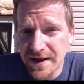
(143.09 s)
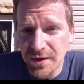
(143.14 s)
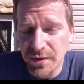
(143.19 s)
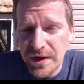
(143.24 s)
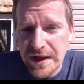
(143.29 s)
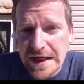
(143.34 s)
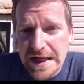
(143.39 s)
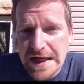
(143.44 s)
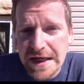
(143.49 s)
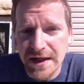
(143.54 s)
that
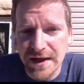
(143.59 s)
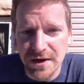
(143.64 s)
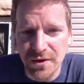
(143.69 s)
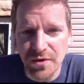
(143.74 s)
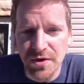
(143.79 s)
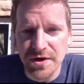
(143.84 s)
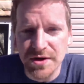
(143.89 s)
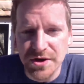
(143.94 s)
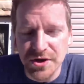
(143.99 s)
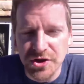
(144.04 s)
we can in
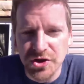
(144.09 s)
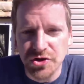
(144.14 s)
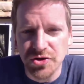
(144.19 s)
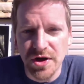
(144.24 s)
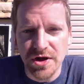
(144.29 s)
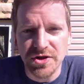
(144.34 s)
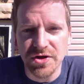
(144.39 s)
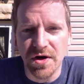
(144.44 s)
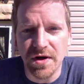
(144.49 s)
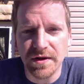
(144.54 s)
order to
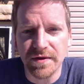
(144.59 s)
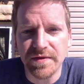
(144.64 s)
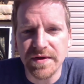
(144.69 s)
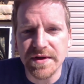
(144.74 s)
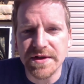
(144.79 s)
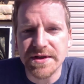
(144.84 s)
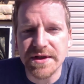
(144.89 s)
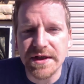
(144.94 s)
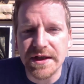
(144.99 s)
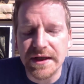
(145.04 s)
stretch all of
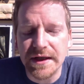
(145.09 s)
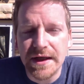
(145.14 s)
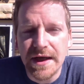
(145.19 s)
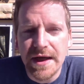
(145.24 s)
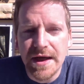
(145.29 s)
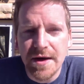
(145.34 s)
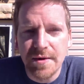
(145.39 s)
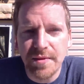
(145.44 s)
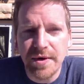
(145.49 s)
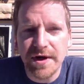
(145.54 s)
this in.
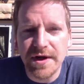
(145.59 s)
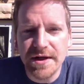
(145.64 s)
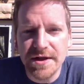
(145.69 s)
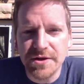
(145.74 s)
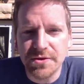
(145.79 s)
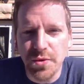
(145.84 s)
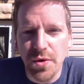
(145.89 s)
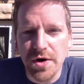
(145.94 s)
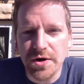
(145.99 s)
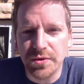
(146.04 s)
But it
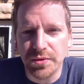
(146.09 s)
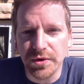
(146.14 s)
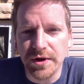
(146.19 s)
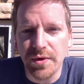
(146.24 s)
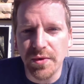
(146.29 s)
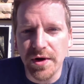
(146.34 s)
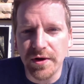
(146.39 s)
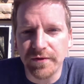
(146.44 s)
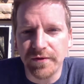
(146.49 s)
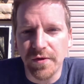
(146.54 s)
has worked really
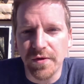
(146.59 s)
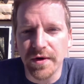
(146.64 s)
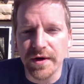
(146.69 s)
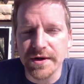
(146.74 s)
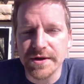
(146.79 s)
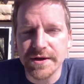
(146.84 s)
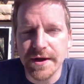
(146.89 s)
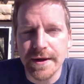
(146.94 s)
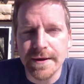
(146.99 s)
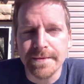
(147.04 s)
well for
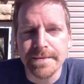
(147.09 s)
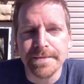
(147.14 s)
us.